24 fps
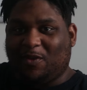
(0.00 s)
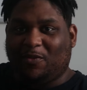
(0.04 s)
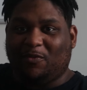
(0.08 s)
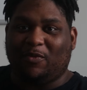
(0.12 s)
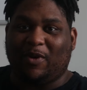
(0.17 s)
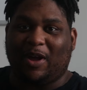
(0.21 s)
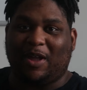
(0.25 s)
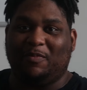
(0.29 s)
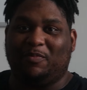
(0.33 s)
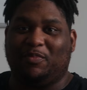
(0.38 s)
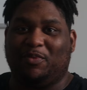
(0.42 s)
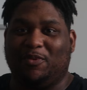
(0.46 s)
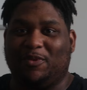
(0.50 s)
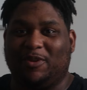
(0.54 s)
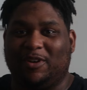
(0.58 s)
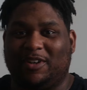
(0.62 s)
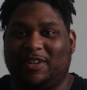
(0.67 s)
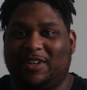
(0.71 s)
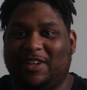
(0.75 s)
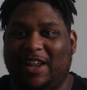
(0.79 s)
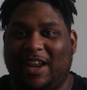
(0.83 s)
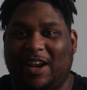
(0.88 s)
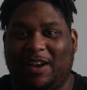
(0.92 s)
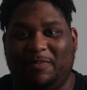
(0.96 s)

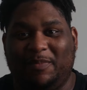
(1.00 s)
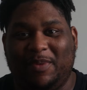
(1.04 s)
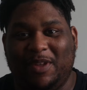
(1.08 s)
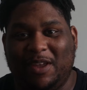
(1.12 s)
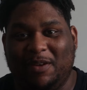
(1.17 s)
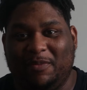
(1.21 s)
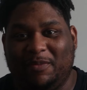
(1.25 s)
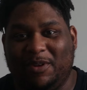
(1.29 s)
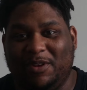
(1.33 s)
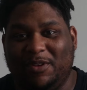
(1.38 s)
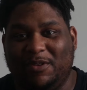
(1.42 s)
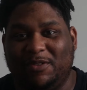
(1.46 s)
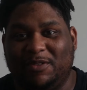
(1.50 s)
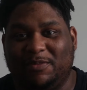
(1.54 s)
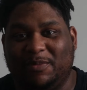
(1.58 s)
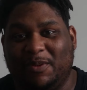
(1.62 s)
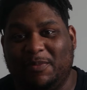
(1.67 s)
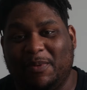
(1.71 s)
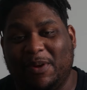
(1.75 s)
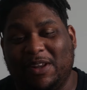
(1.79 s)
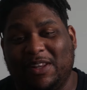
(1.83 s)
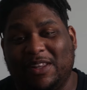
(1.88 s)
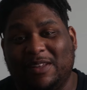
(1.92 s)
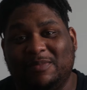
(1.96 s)
whiteboard that I'd be able to use,
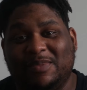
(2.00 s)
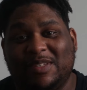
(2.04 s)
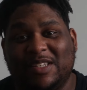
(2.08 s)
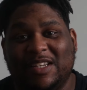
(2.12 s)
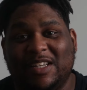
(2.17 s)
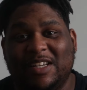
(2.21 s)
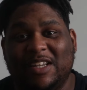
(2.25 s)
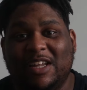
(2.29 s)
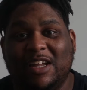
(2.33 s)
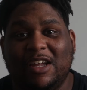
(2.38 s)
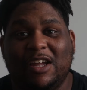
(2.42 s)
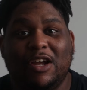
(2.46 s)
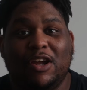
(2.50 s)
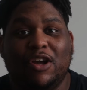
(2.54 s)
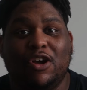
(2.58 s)
but apparently I'm sitting